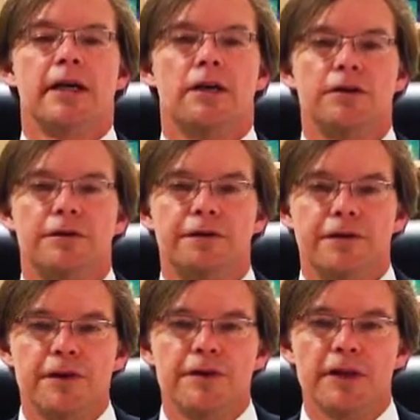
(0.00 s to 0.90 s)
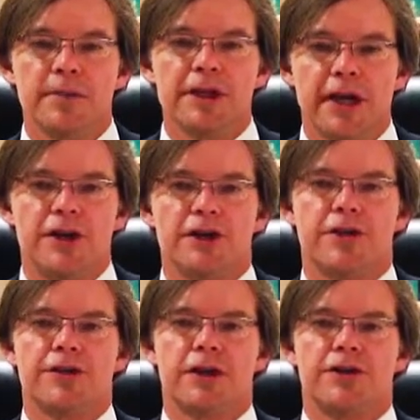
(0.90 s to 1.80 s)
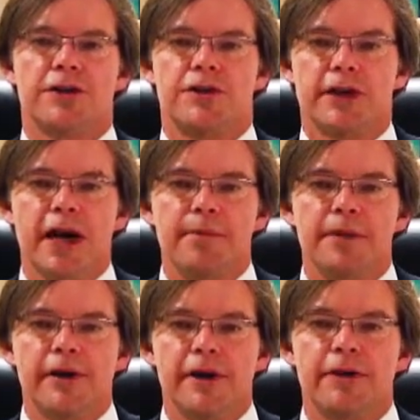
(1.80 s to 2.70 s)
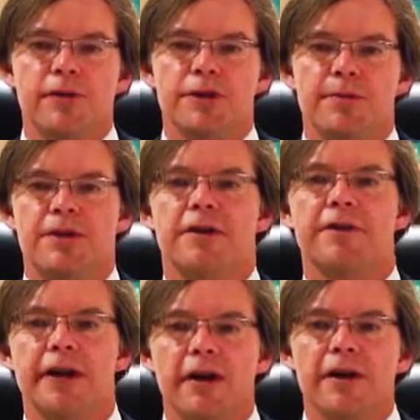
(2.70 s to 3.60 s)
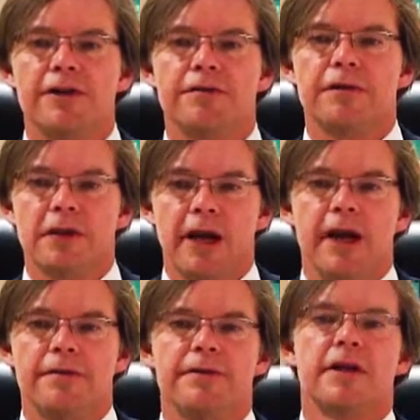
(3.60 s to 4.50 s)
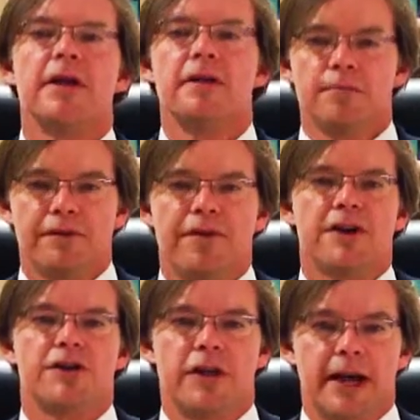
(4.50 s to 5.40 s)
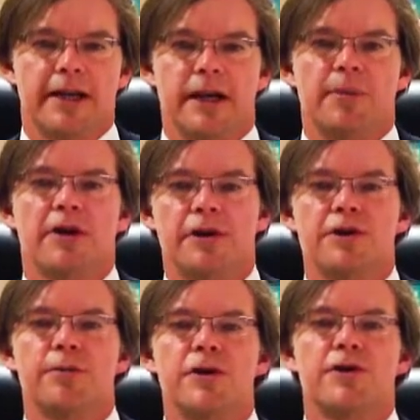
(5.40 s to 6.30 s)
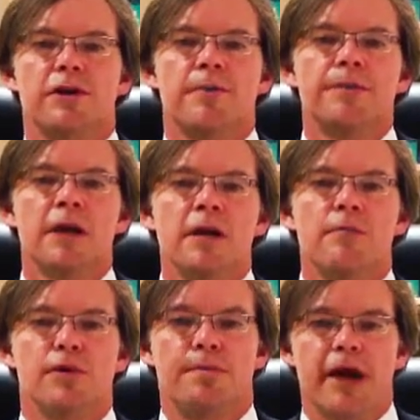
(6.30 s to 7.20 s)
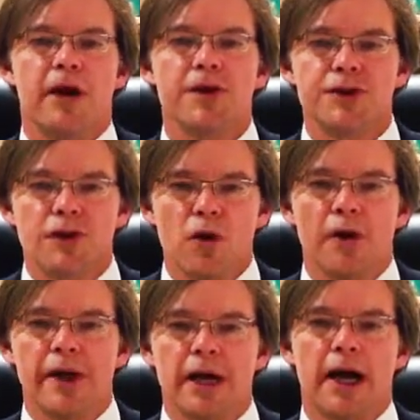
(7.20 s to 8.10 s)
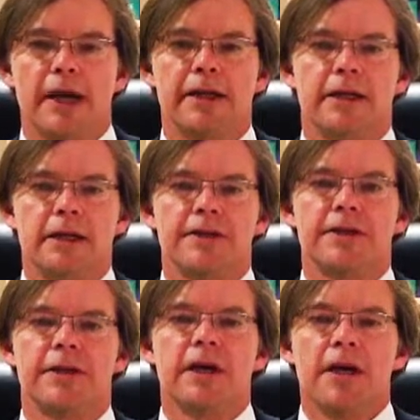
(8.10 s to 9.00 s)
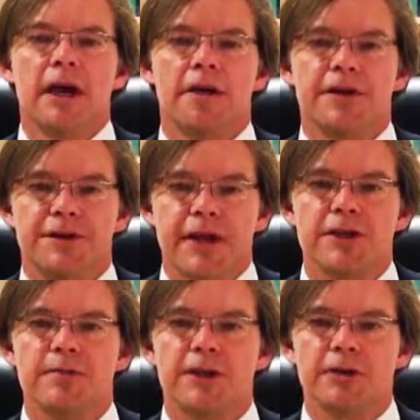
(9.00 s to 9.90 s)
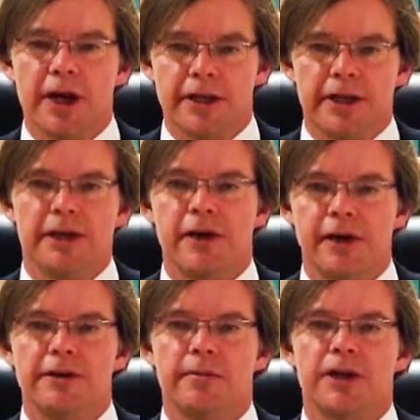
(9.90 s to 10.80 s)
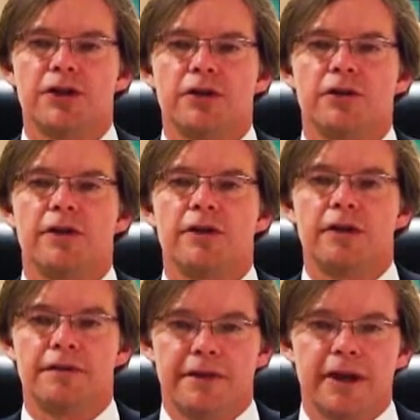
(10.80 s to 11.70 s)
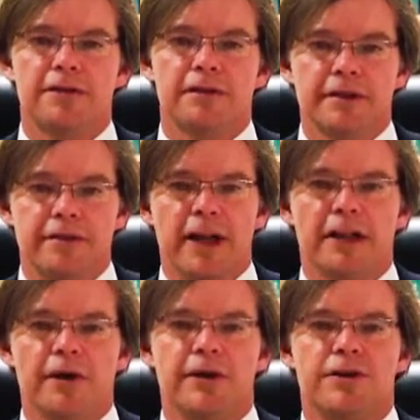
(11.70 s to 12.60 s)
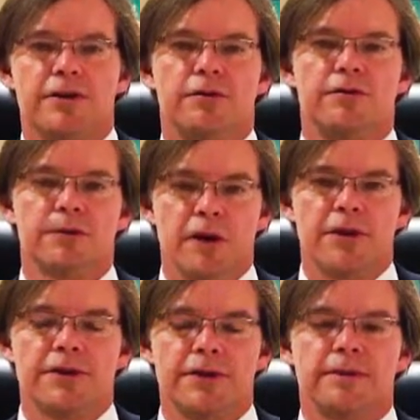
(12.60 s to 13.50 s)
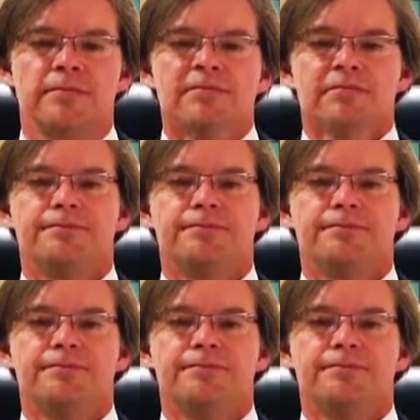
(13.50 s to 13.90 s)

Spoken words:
Include further limitations such as time period or specific areas of their lives, professional, academic, or interpersonal. Prepare a scoring guide and list of assessment criteria to make sure that you can effectively evaluate the student responses.